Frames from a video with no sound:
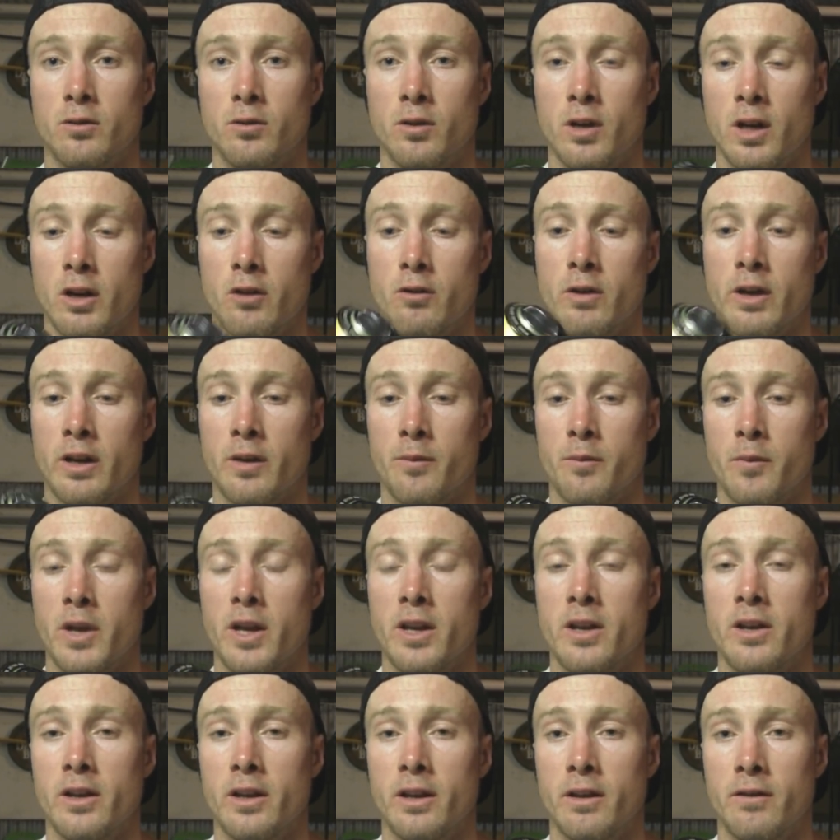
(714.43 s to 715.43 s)
I really
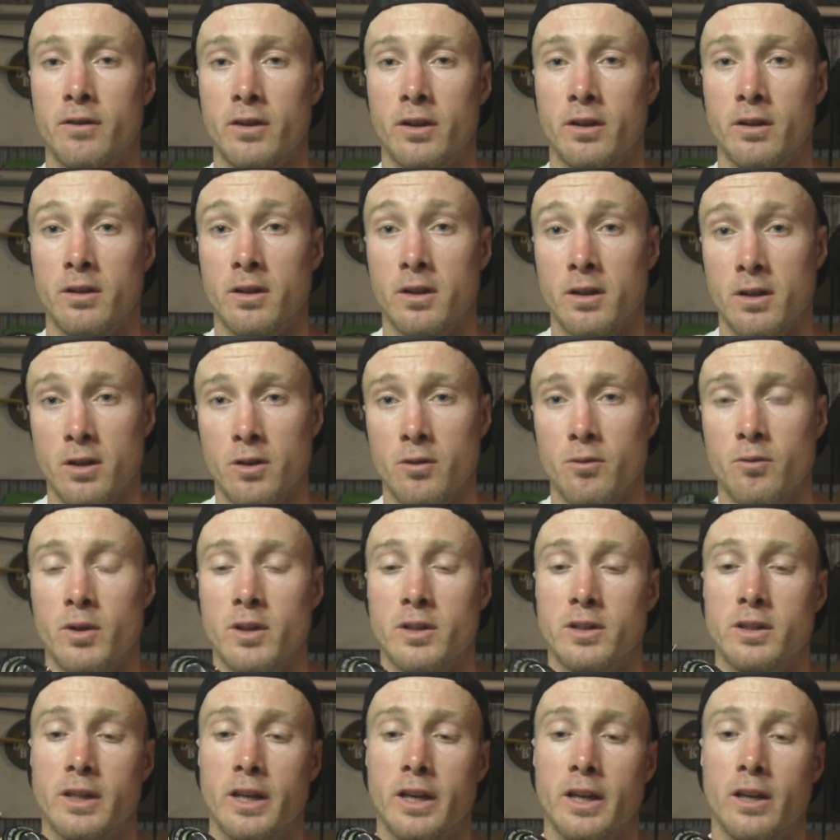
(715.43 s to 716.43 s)
recommend it if you're
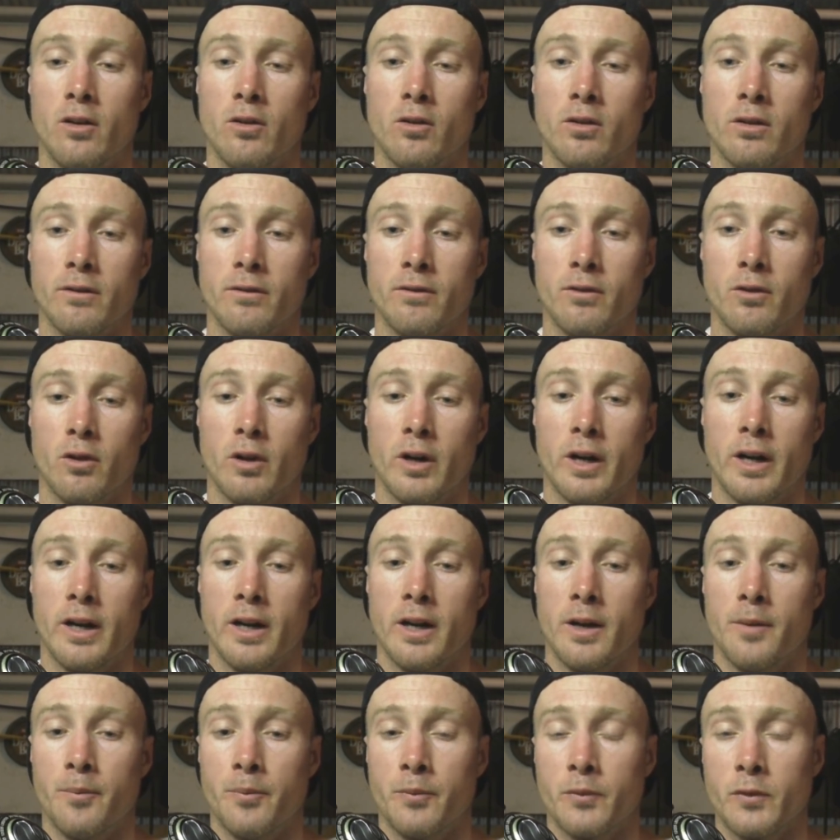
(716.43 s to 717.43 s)
once again looking for
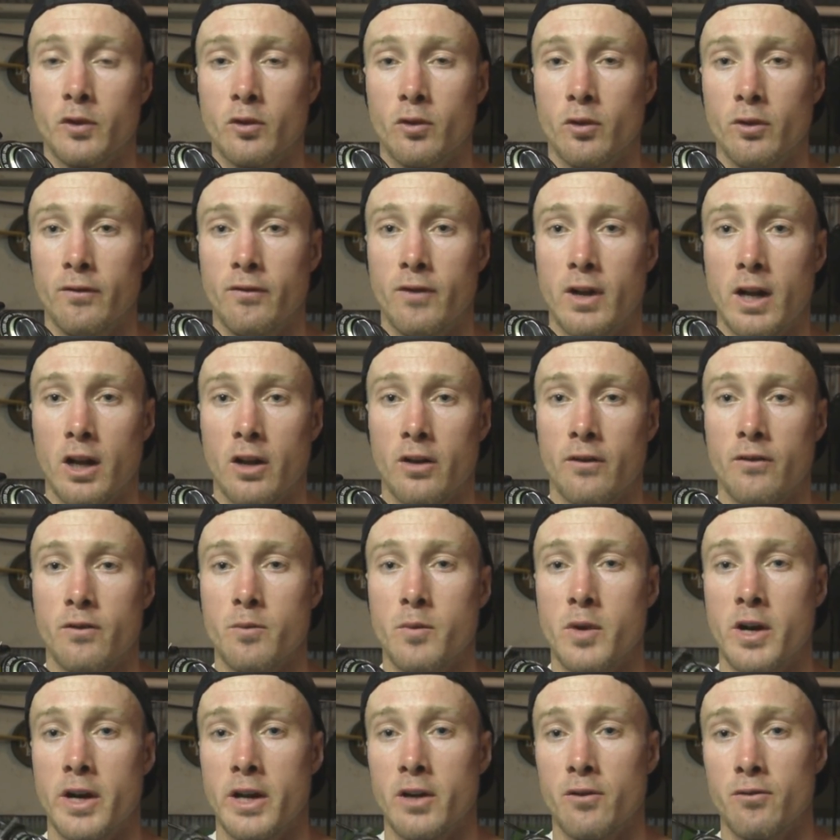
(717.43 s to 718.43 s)
a good value
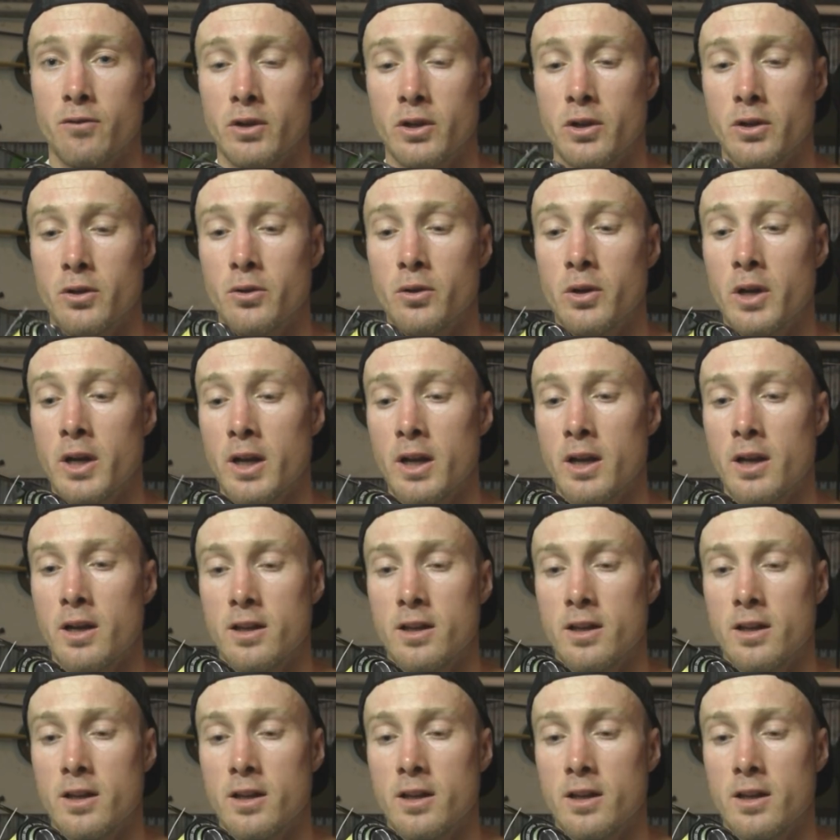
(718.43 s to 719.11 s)
for money reel.